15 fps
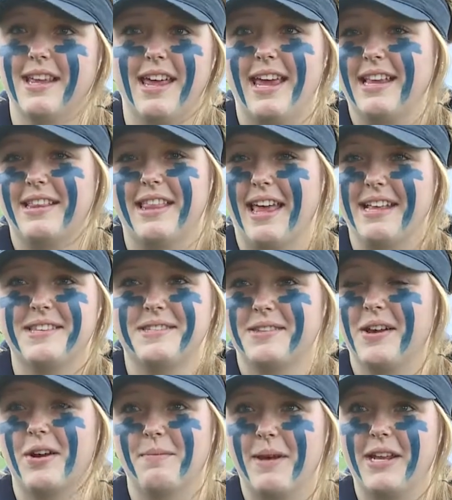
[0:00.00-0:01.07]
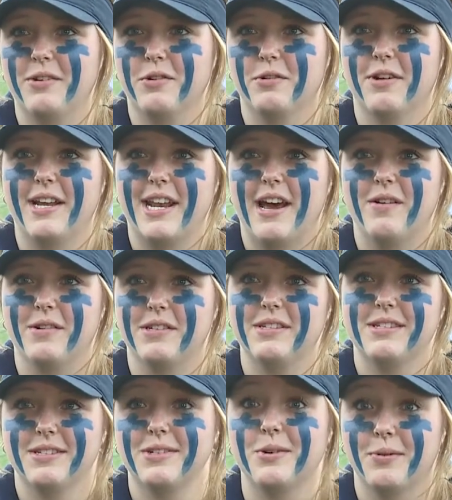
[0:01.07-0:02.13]
like, that's our main goal right now,
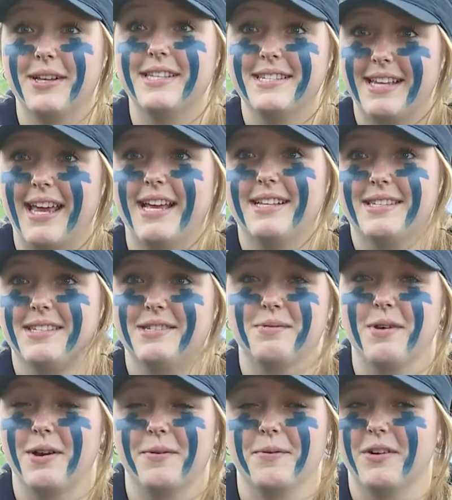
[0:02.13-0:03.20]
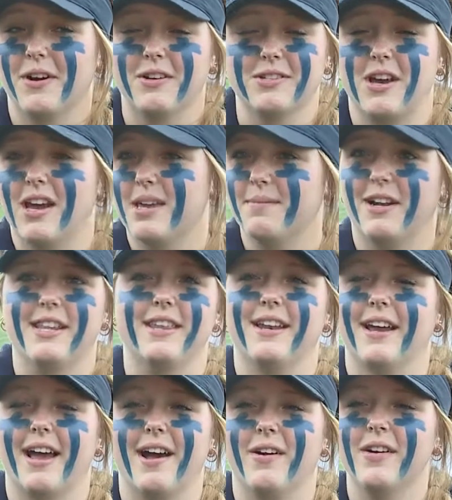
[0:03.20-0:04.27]
is to win states, is what we're all talking about in the
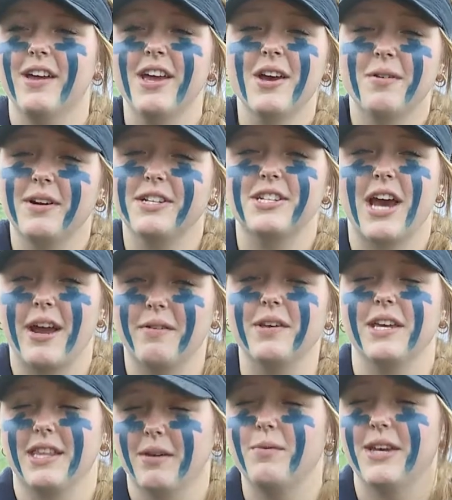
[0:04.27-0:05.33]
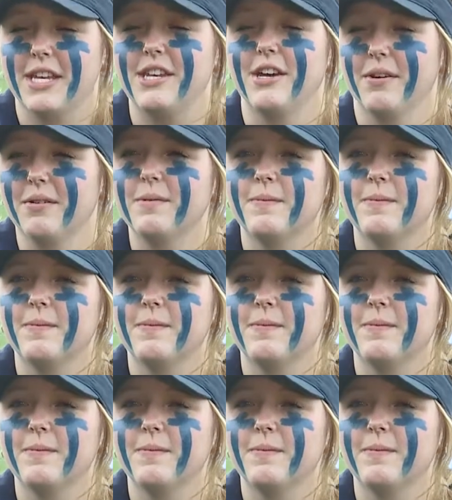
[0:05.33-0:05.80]
dugout, which I really, we can do.